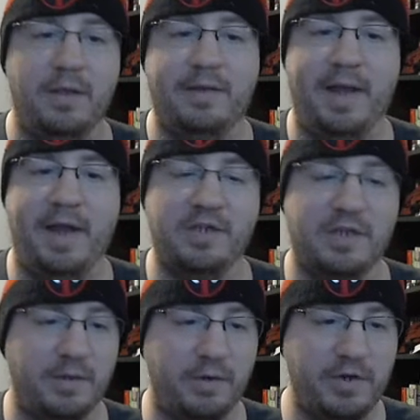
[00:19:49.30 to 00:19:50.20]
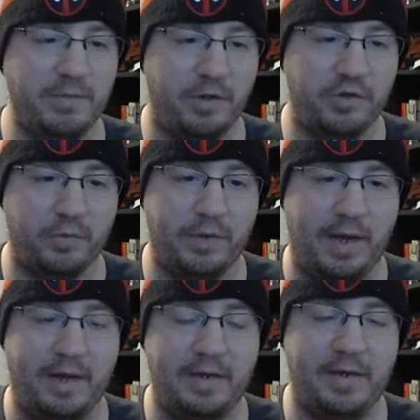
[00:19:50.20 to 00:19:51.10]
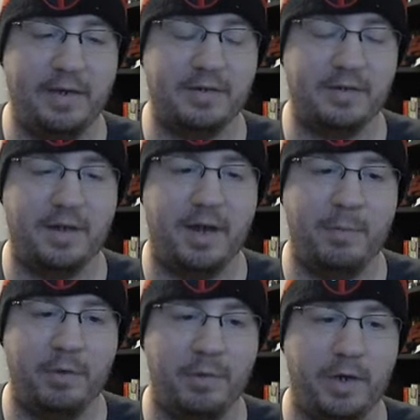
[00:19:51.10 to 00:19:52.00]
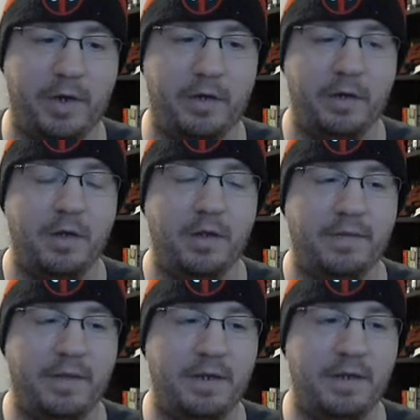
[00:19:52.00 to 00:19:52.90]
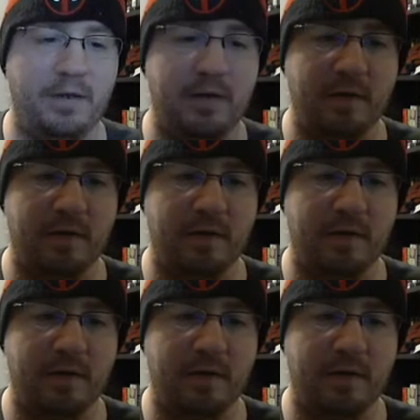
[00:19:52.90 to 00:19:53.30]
gauge gets an increased +3, and he gets the high multiplier, if